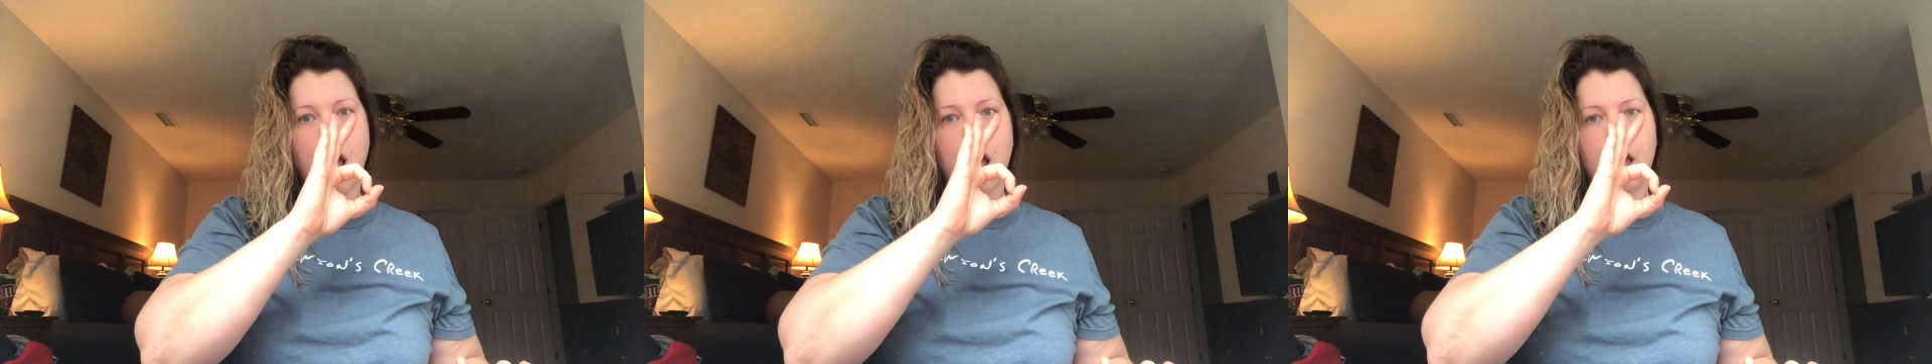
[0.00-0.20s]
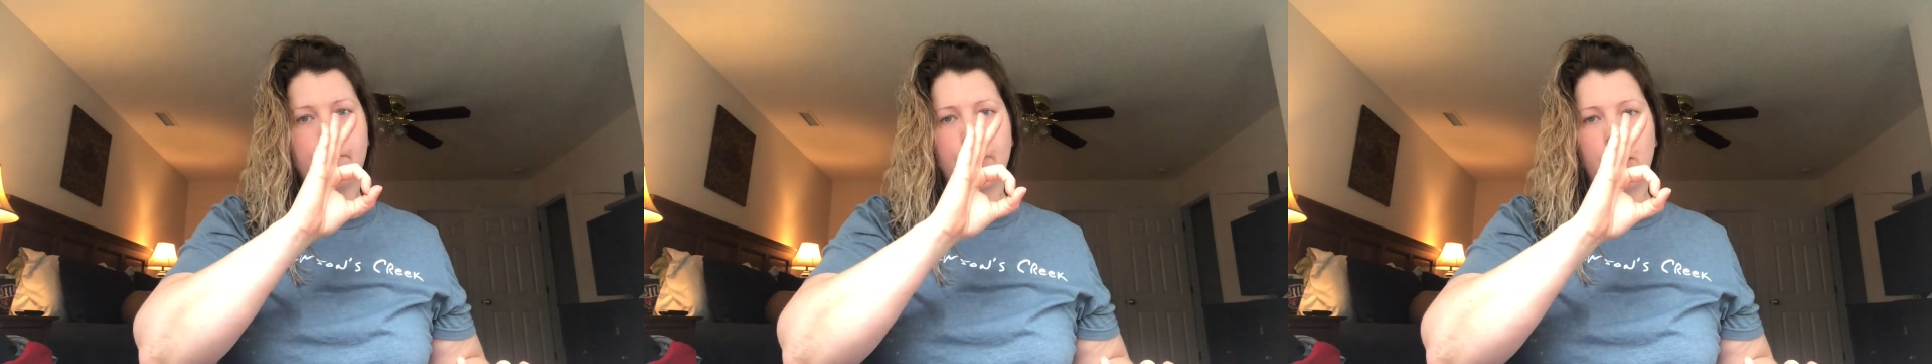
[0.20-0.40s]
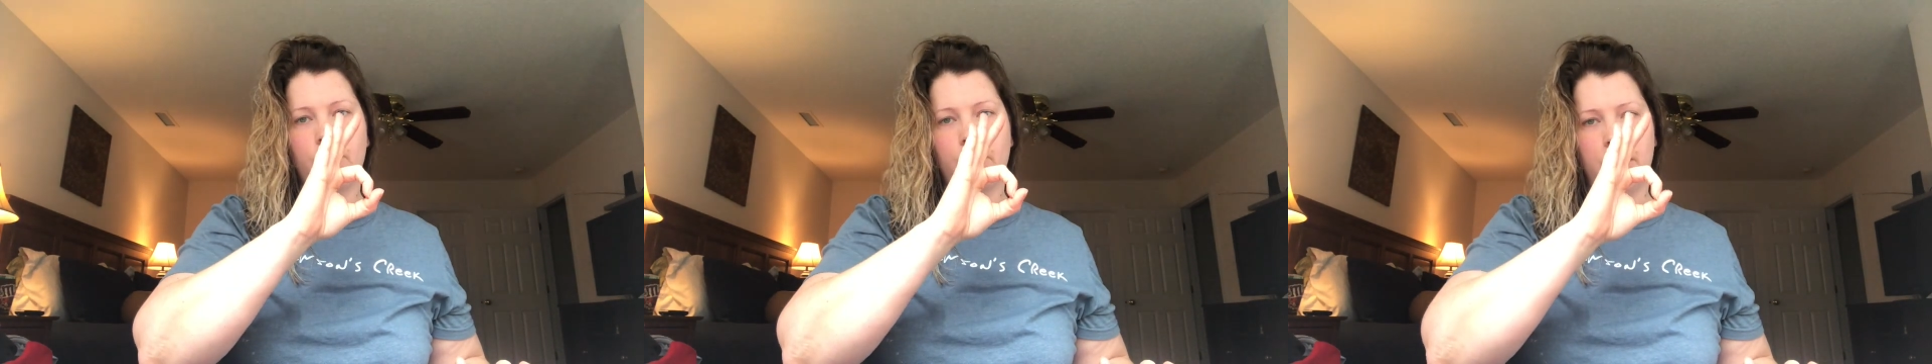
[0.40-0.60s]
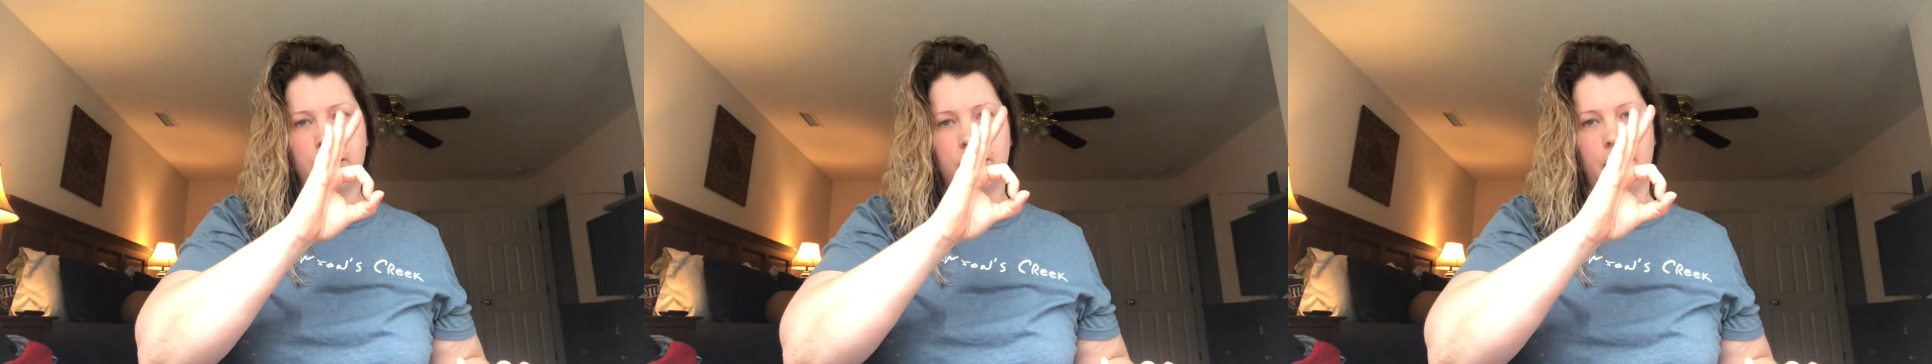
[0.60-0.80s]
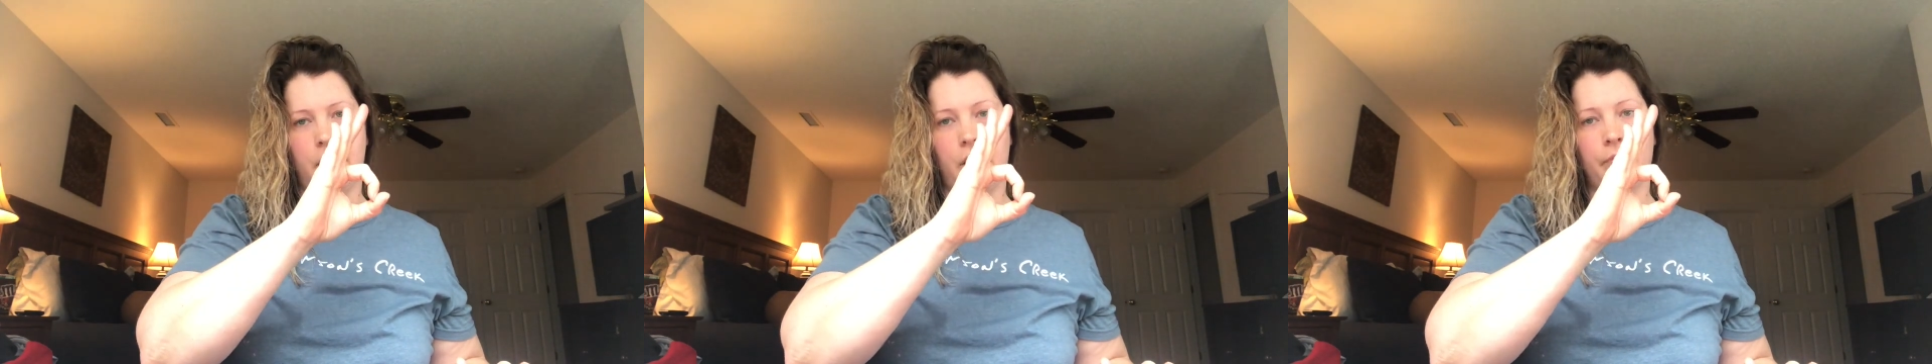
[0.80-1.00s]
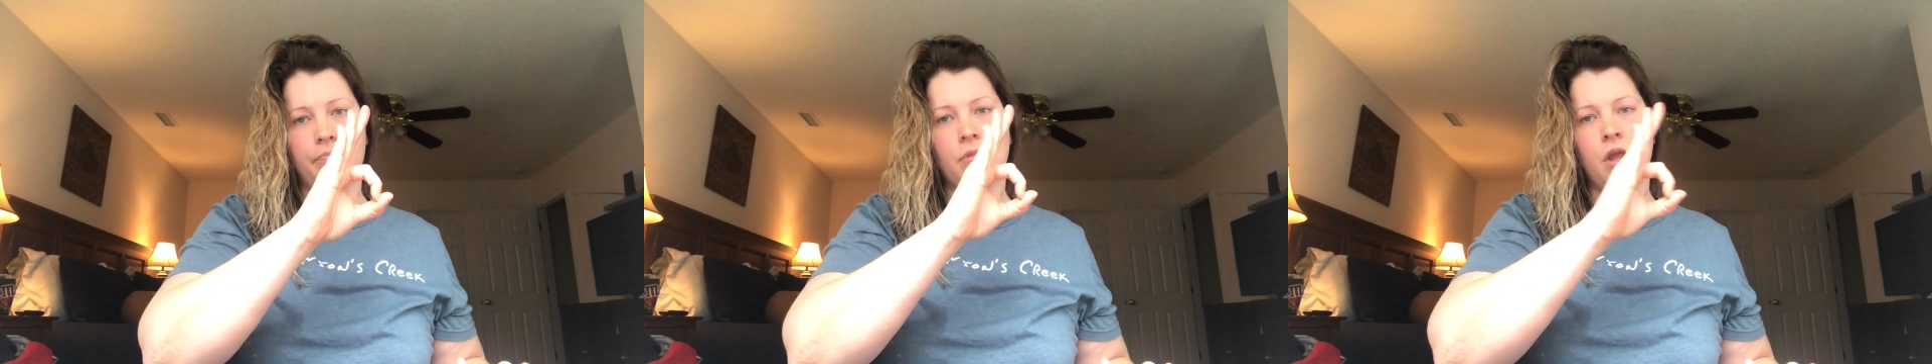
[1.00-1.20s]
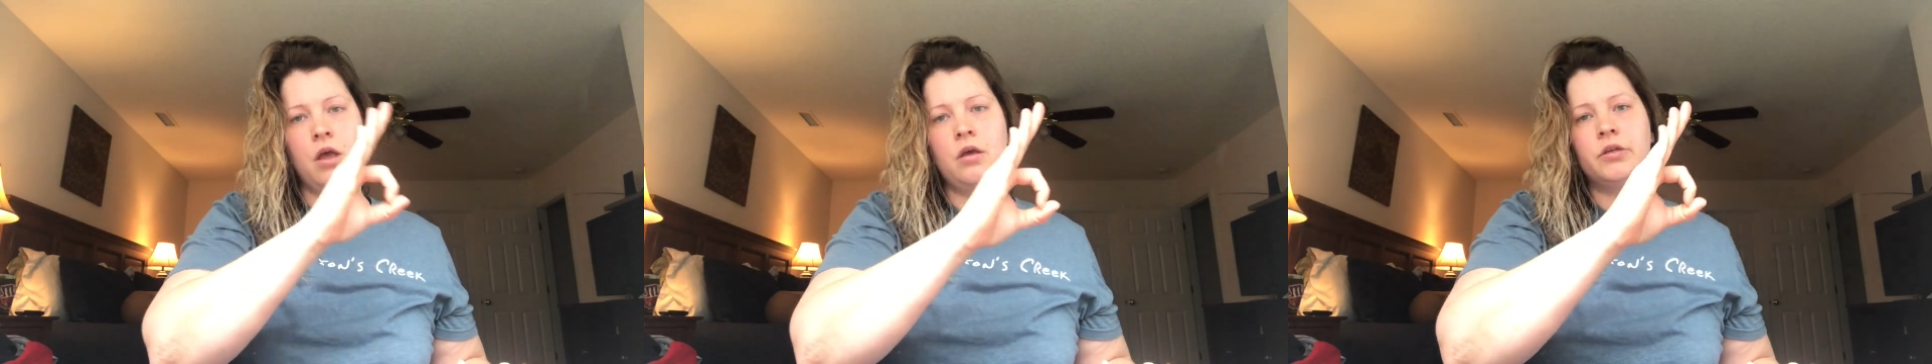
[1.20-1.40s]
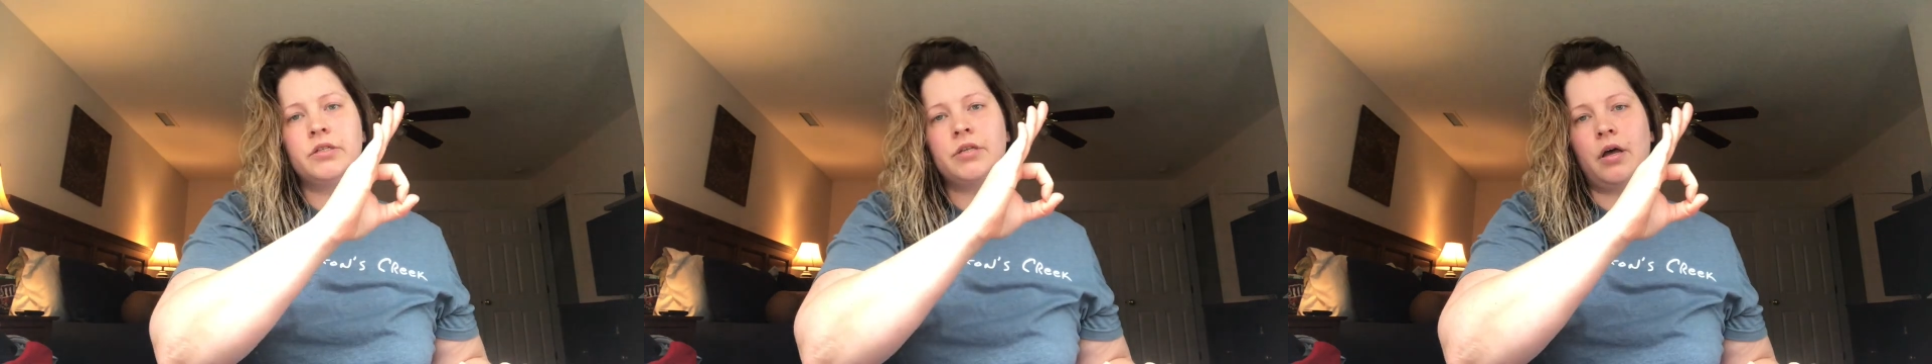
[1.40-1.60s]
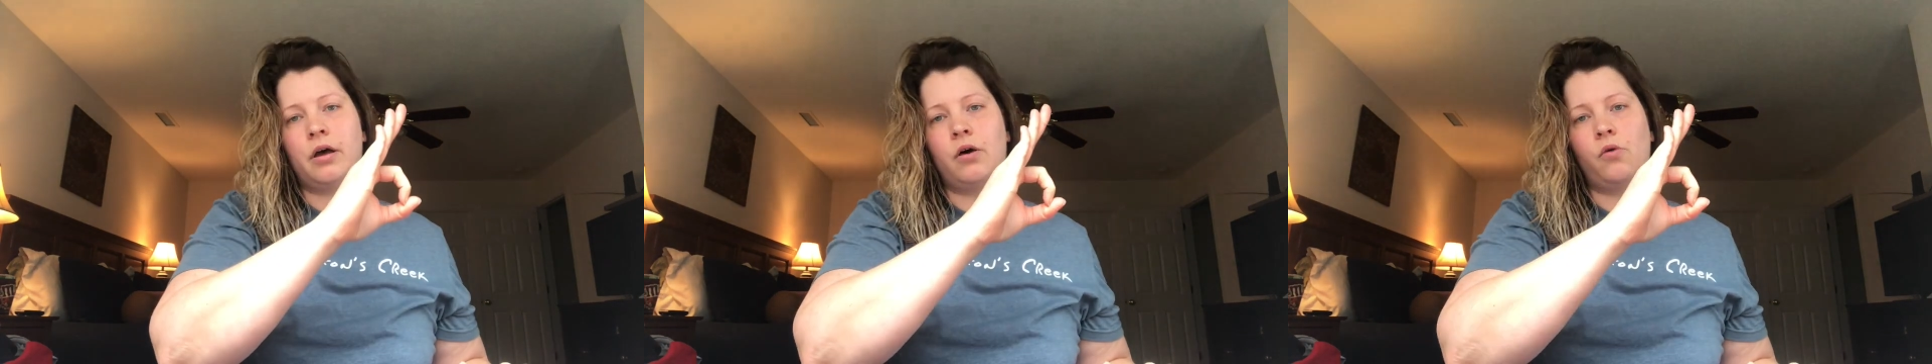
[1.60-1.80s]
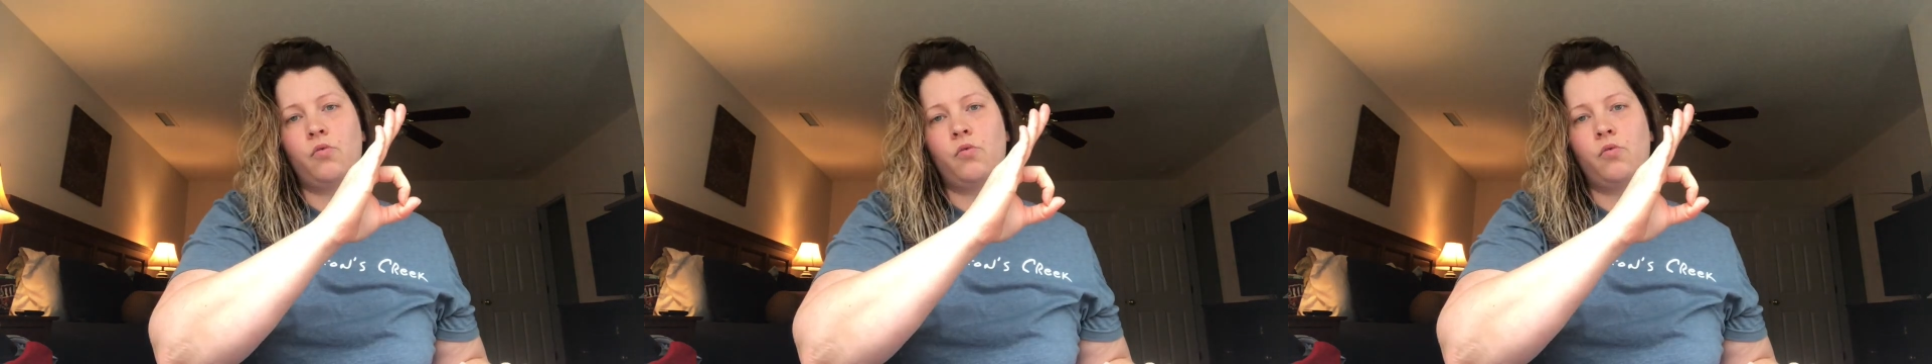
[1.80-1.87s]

about right there. So